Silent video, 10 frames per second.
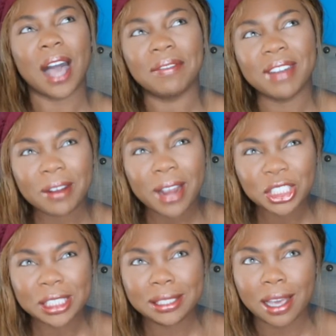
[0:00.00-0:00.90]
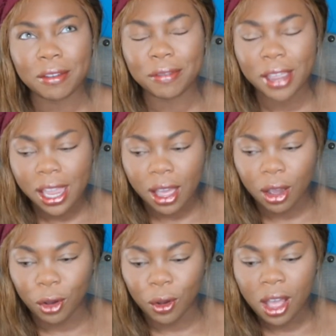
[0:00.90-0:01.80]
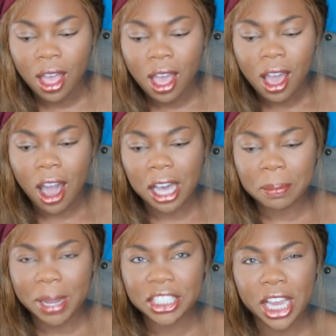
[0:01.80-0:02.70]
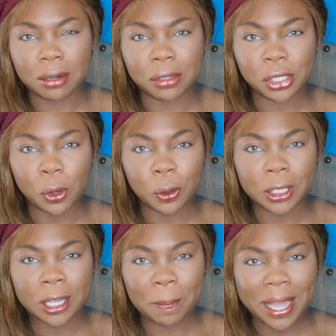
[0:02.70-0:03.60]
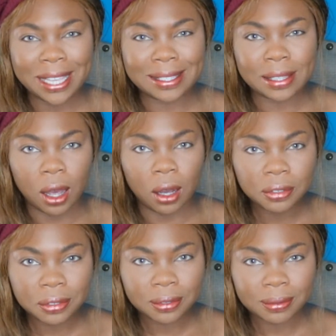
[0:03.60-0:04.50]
I've never actually done a video on my channel solely on myself.